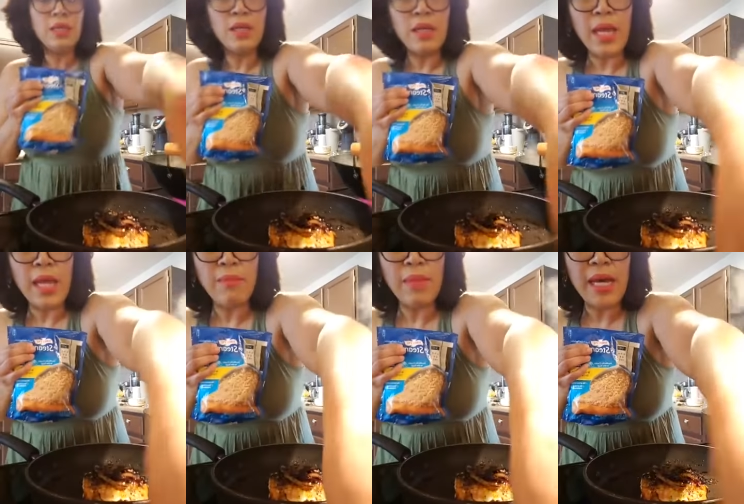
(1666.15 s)
Gonna
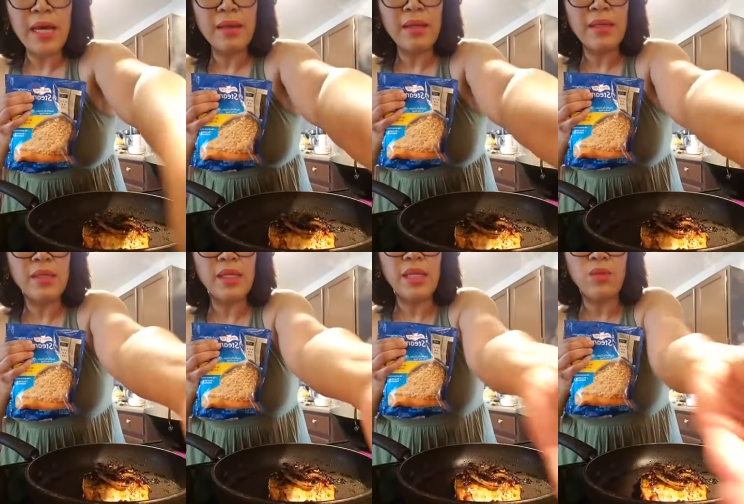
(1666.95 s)
add my
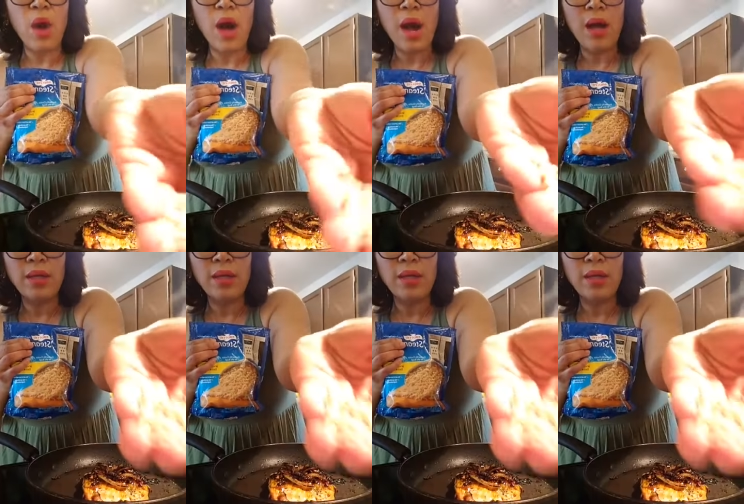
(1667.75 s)
quinoa.